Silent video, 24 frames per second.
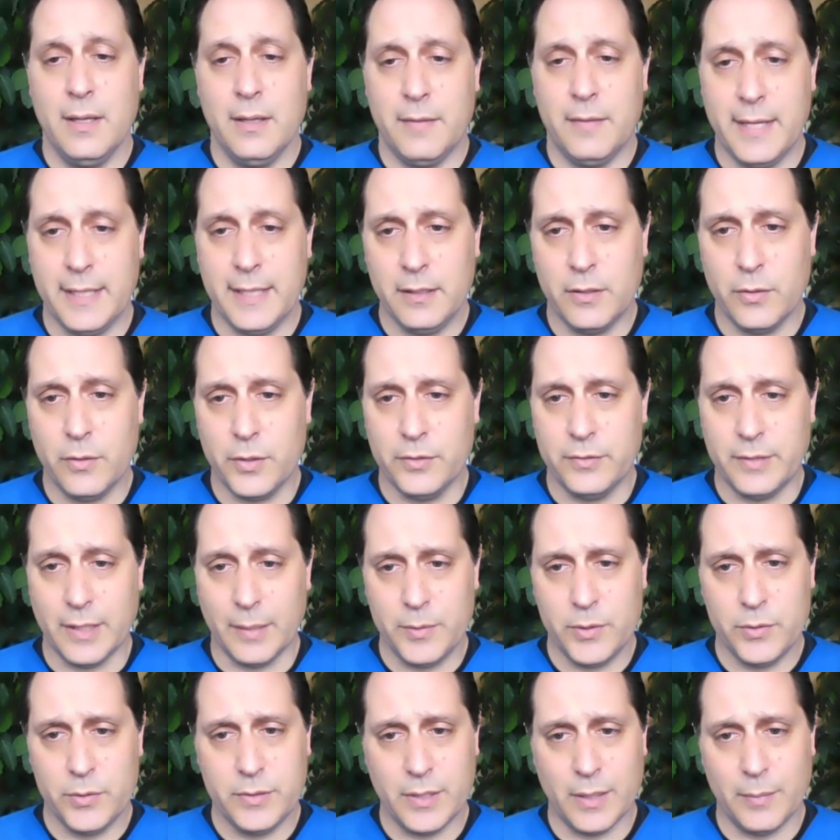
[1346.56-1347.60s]
They can go to
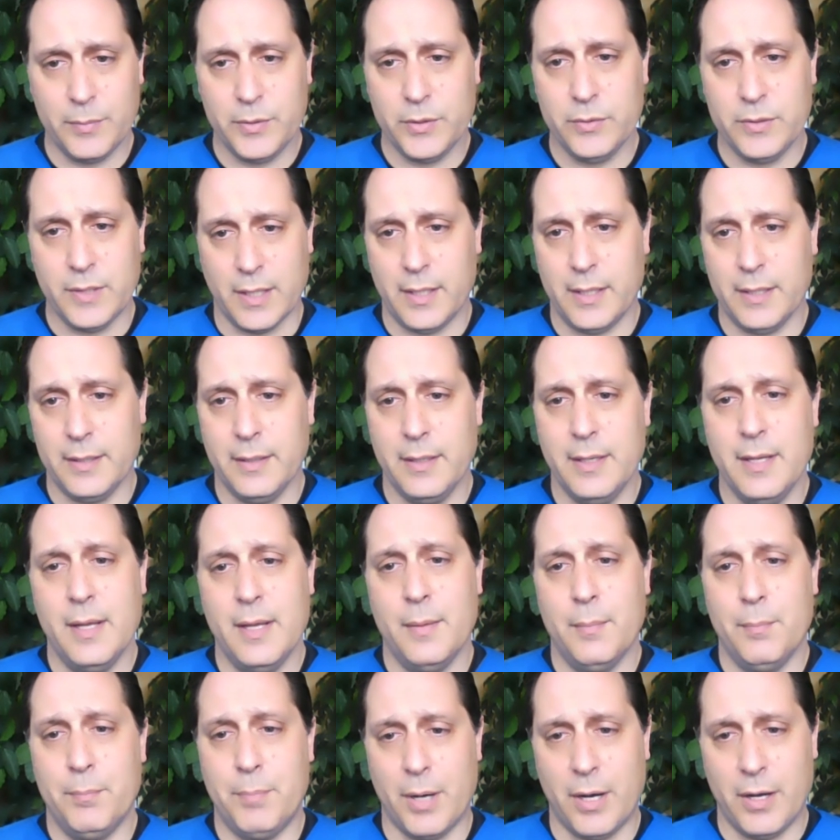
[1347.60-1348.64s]
w w w dot
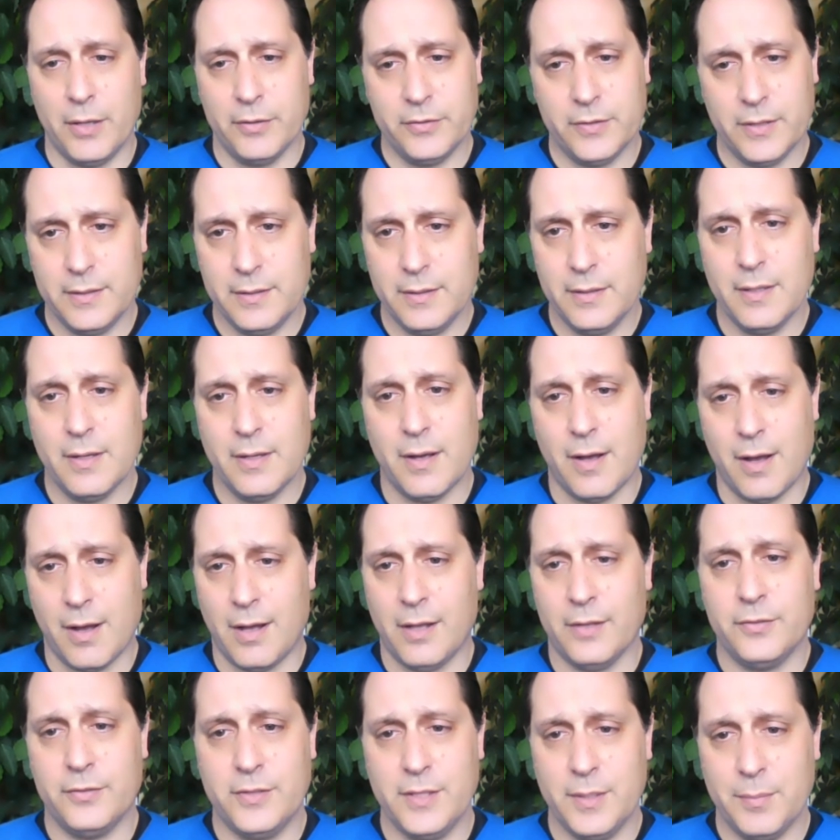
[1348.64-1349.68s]
boston
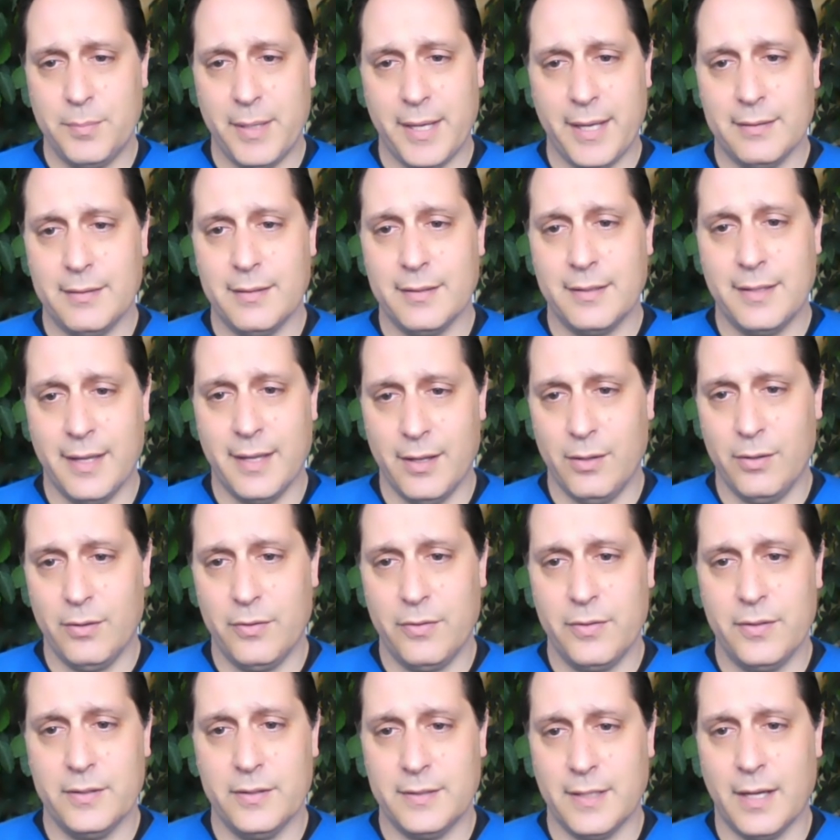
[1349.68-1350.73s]
osteopathic
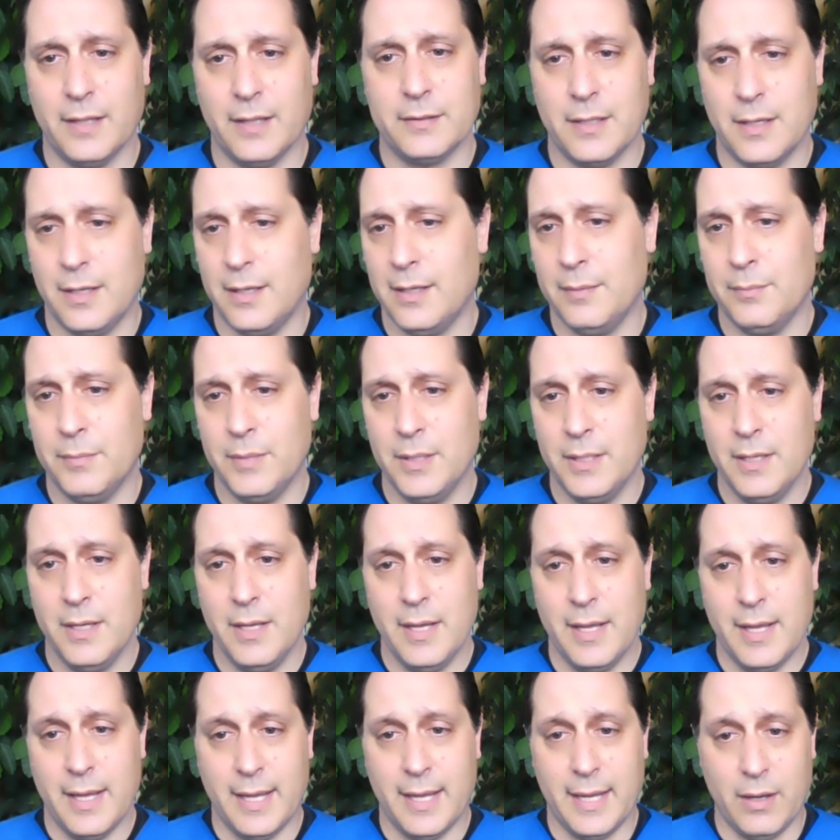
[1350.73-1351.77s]
health dot com,
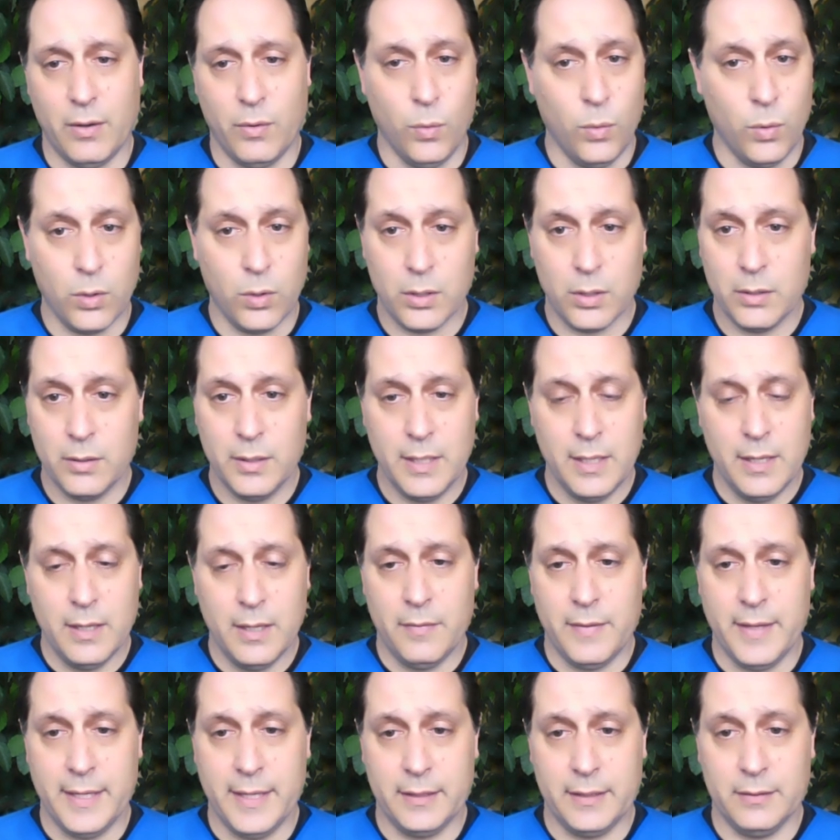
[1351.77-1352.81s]
or
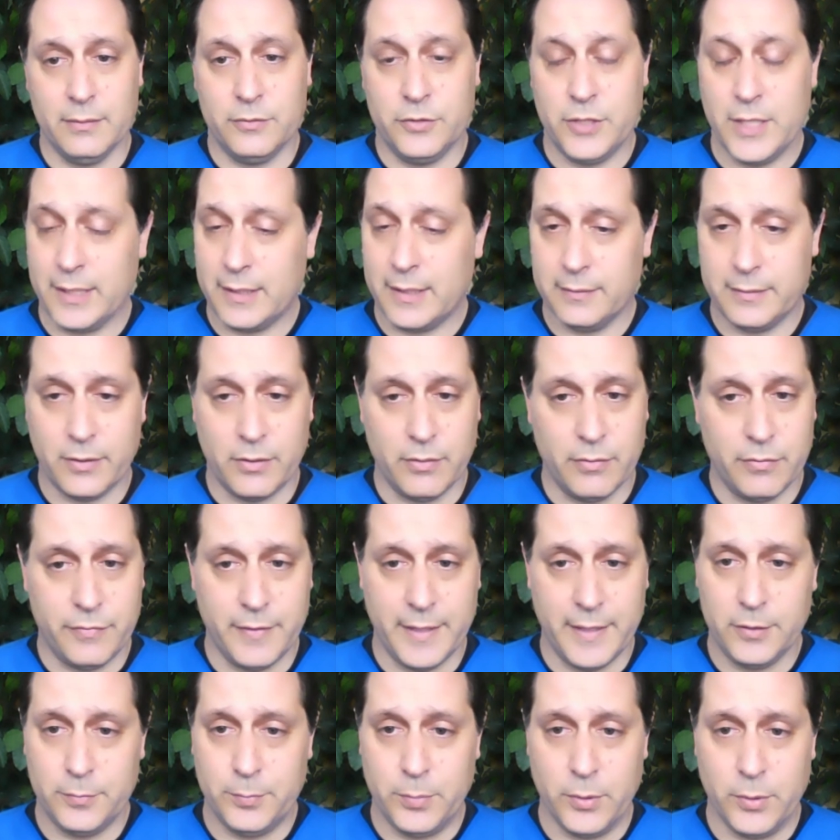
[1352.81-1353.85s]
they can check us out on
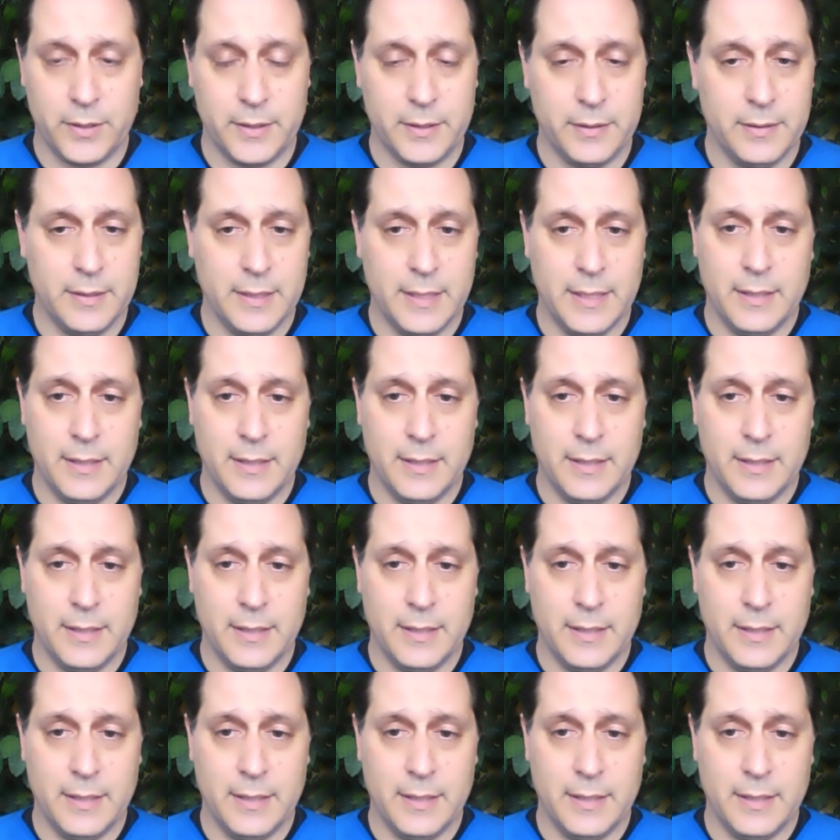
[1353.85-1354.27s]
Facebook.